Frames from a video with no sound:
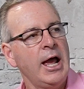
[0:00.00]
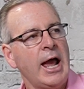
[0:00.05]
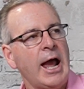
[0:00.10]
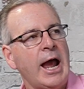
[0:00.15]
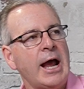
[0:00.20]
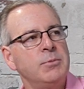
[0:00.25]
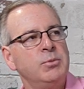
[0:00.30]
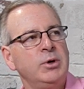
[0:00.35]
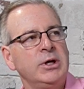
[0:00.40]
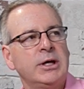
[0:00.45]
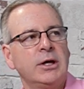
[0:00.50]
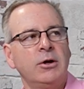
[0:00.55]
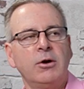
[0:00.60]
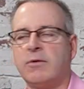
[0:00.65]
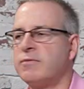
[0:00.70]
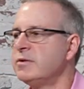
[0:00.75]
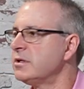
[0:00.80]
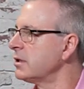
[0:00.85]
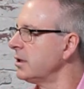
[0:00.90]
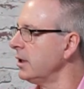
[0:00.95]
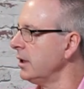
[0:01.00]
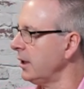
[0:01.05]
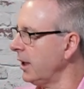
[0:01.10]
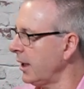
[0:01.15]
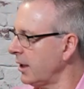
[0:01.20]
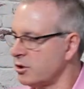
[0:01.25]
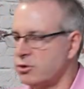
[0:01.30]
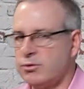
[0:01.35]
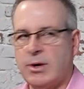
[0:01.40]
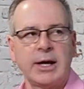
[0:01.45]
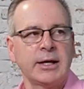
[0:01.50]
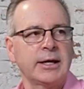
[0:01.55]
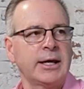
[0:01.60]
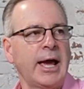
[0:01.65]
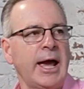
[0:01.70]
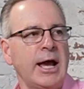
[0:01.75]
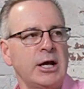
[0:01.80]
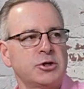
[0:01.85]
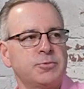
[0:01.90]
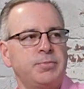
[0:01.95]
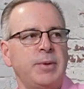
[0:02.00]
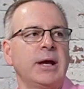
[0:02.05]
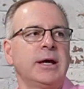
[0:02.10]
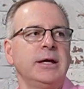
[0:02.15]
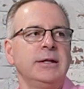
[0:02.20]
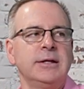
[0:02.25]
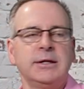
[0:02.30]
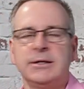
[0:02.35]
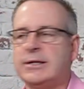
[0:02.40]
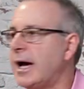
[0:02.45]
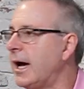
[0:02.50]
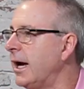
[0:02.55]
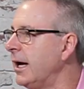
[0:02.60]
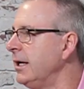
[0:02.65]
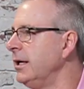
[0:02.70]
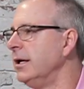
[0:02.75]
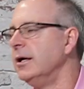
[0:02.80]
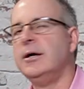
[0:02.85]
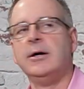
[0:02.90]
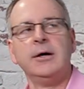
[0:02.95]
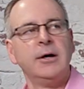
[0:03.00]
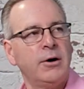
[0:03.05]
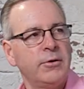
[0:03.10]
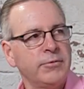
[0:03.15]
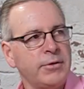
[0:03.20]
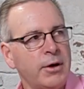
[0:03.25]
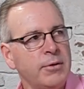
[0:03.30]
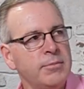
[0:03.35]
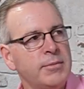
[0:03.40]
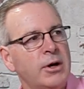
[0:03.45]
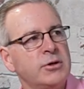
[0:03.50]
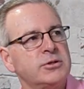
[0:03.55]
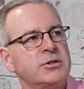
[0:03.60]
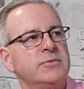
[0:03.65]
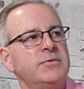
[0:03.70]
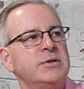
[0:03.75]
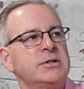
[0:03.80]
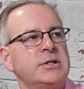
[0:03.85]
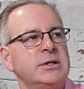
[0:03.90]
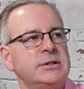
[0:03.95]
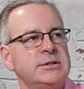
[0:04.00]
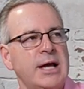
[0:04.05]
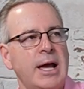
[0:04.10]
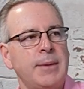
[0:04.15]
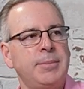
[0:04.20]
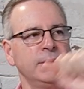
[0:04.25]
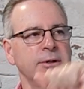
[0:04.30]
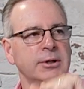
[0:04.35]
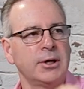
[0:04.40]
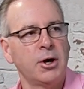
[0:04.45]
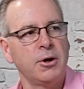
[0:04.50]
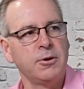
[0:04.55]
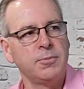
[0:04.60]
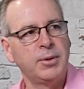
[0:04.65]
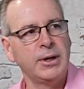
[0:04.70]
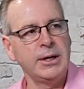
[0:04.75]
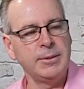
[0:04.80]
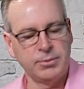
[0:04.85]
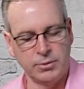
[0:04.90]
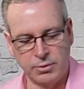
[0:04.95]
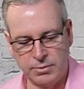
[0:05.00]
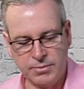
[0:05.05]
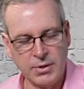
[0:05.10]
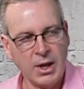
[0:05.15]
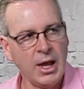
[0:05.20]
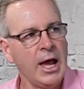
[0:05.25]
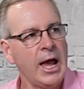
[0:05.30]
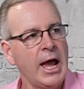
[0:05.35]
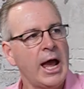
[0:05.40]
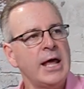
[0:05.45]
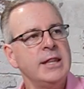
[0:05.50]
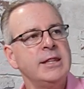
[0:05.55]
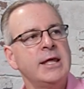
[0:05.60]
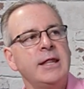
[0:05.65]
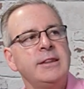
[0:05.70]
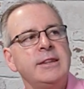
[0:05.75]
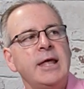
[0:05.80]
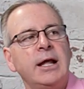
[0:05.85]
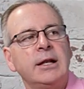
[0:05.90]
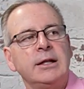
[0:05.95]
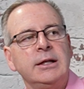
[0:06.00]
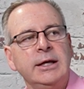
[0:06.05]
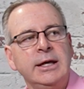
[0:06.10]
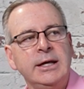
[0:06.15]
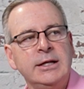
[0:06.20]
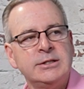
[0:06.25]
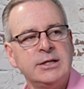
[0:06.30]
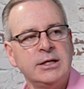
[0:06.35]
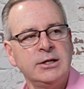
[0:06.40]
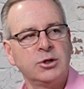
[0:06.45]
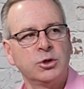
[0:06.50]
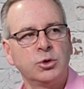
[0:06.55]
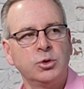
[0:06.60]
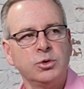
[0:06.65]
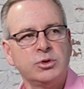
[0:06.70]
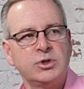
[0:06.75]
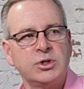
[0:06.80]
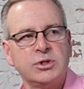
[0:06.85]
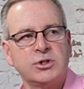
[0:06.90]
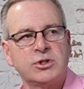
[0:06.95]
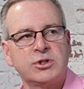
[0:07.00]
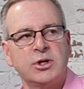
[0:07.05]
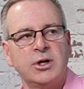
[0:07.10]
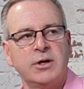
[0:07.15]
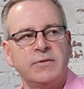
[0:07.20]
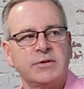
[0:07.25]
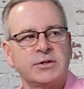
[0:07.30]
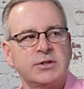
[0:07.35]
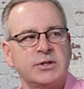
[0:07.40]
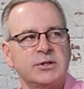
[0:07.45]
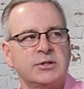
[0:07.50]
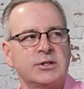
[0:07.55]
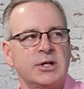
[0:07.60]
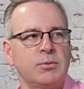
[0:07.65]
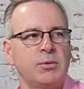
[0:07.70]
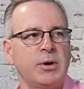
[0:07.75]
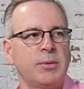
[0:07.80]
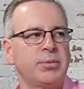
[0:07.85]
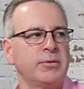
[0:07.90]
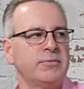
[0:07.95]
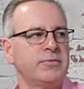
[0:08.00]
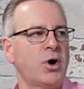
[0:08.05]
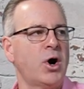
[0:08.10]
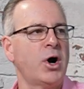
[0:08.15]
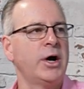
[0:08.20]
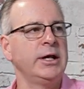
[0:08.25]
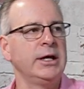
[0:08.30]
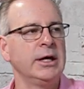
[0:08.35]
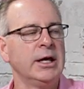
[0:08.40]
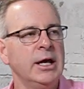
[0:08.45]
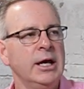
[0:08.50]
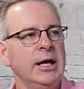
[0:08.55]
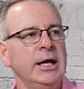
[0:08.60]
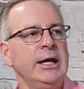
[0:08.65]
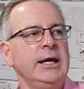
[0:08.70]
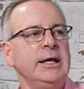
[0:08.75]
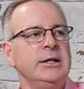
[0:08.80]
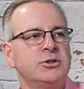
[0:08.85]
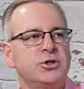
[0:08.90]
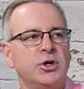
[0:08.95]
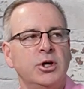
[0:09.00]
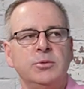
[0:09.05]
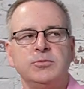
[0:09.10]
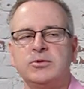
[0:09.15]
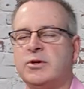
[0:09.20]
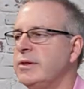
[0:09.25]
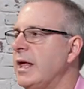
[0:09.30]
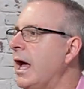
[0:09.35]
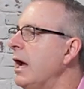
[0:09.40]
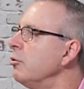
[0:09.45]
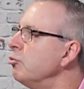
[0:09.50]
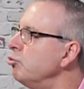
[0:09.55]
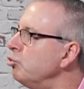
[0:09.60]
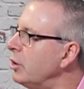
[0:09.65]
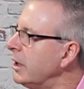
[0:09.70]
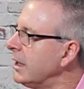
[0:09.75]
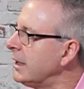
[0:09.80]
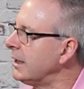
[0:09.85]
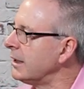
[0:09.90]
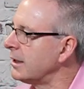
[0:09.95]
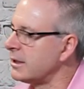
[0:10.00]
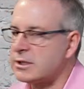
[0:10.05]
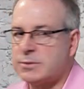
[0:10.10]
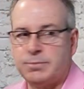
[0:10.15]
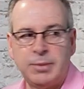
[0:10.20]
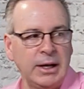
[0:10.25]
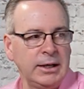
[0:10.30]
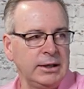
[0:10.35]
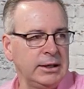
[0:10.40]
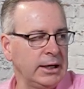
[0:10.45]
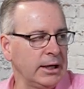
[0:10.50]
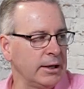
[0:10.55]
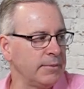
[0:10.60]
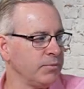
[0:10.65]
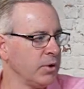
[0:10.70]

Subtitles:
And we can obviously extract cash back in the day, although most of us are tap and go people. And then that leads into goods and services that we're providing in terms of that regular spending.